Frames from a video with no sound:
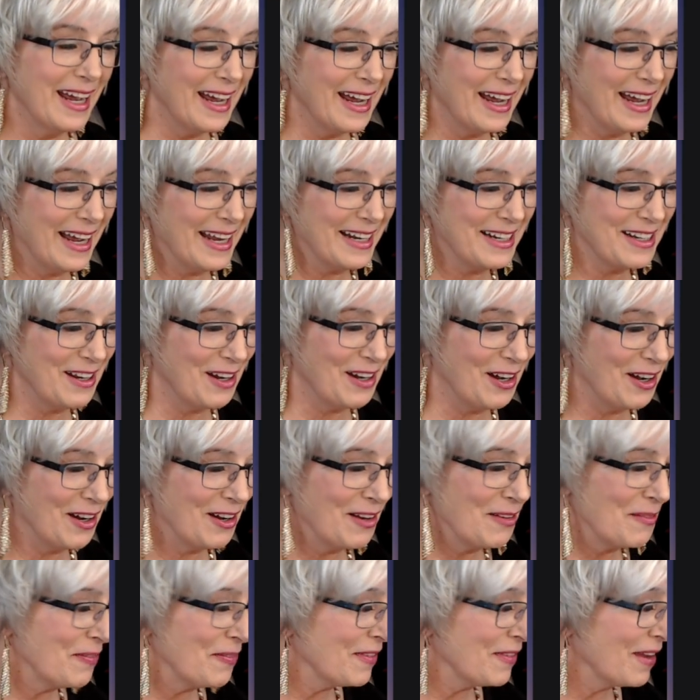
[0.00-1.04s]
And uh,
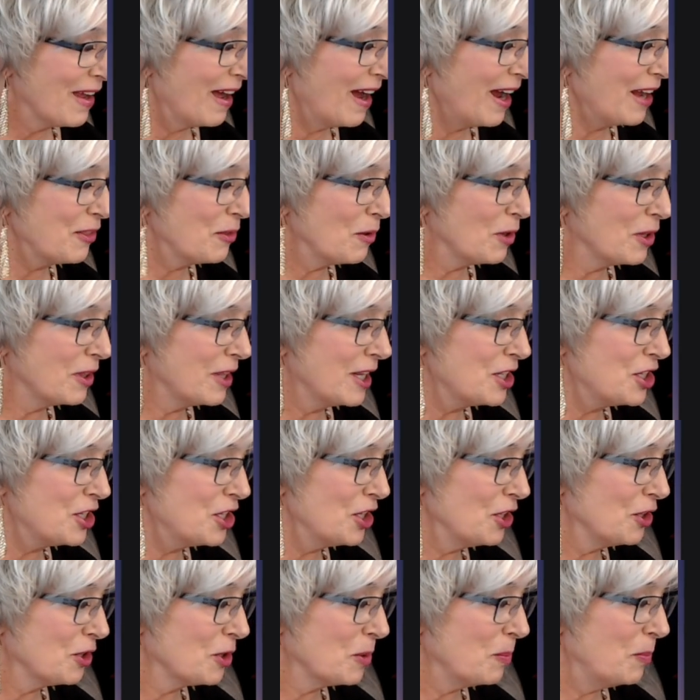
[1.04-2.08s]
I thought that
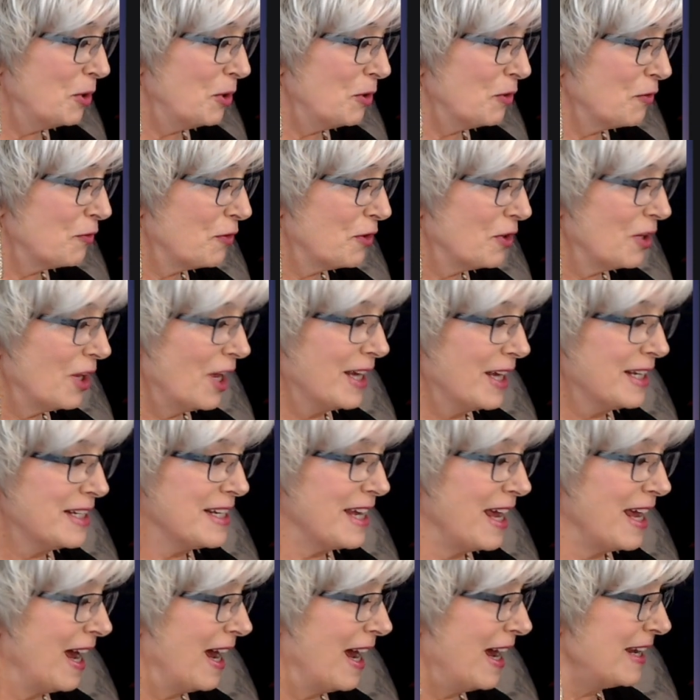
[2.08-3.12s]
she looked beautiful on
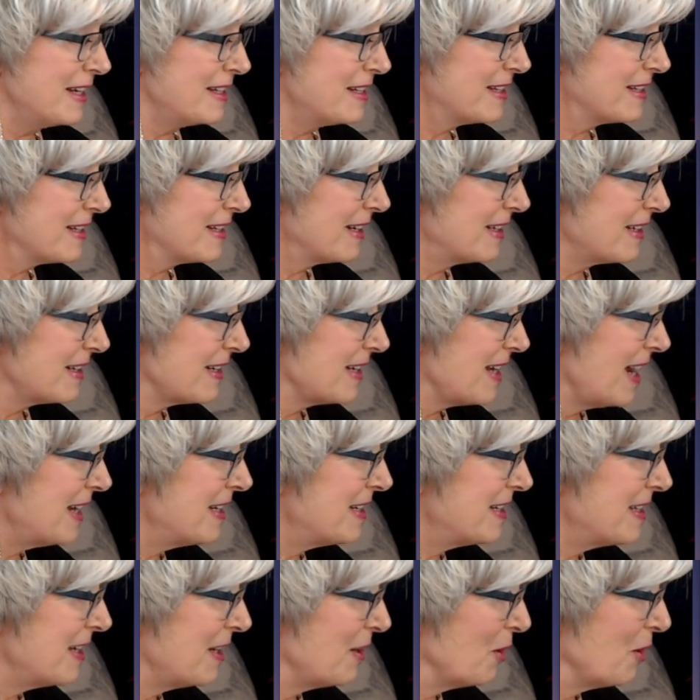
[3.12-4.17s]
Taz.
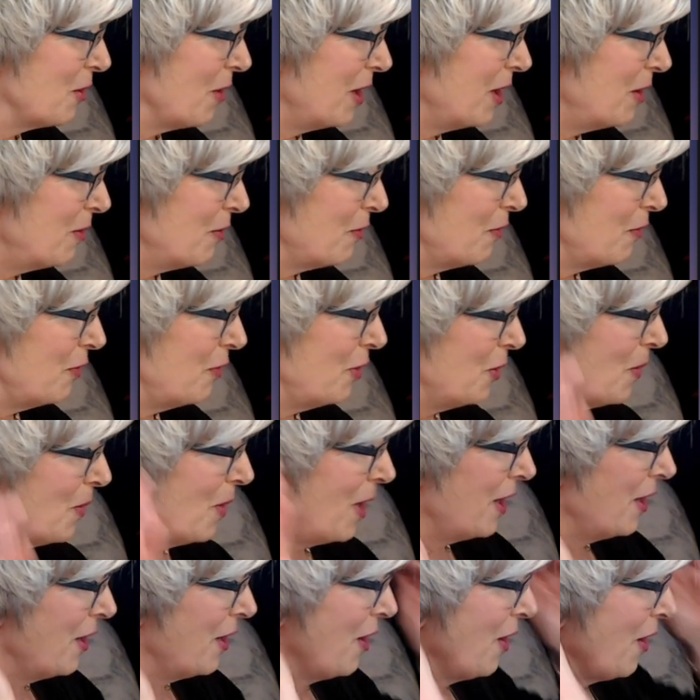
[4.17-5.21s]
Taz did a great review
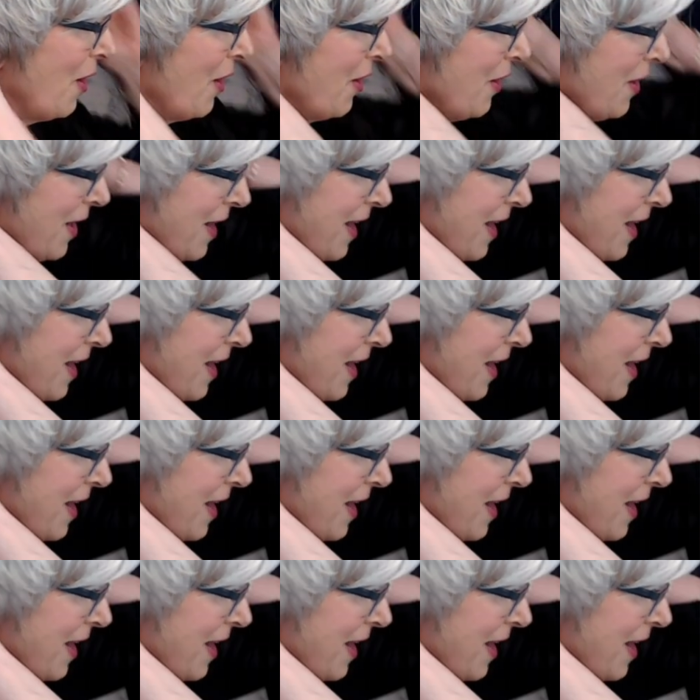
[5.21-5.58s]
on her.